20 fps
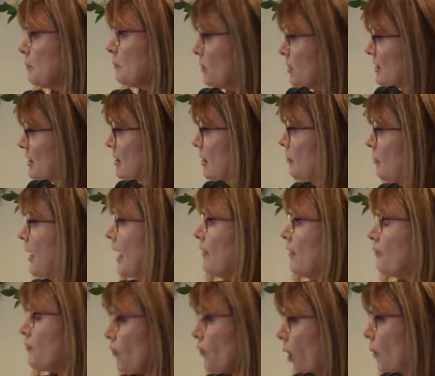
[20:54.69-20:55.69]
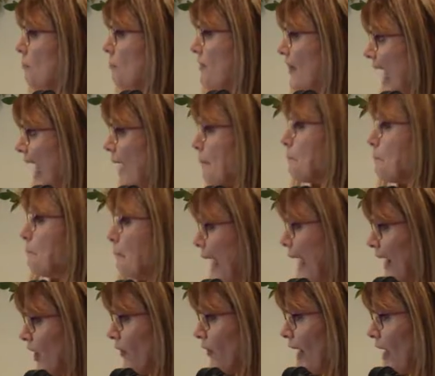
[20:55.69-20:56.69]
Muslim from that
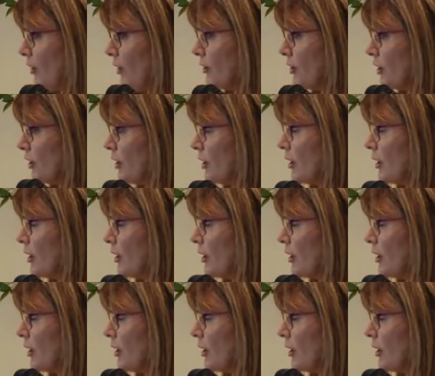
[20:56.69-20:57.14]
background.